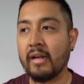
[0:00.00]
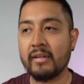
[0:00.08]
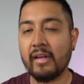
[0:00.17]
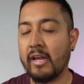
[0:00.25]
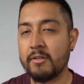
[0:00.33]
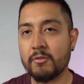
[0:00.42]
and
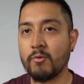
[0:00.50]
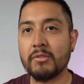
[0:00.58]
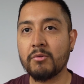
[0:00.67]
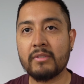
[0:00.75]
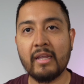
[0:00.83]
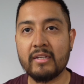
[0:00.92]
I just want
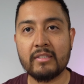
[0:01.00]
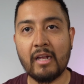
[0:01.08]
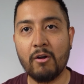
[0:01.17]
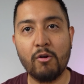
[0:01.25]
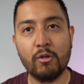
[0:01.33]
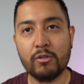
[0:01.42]
to test a
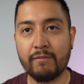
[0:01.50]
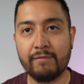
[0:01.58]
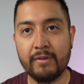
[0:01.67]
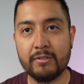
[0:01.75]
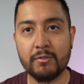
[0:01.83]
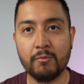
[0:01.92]
lot of
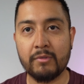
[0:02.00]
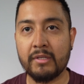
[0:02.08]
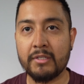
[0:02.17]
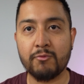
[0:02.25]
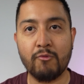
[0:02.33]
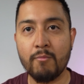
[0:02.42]
features with
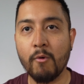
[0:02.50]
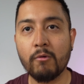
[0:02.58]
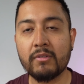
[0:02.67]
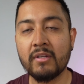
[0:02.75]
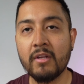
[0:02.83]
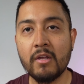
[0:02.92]
this remote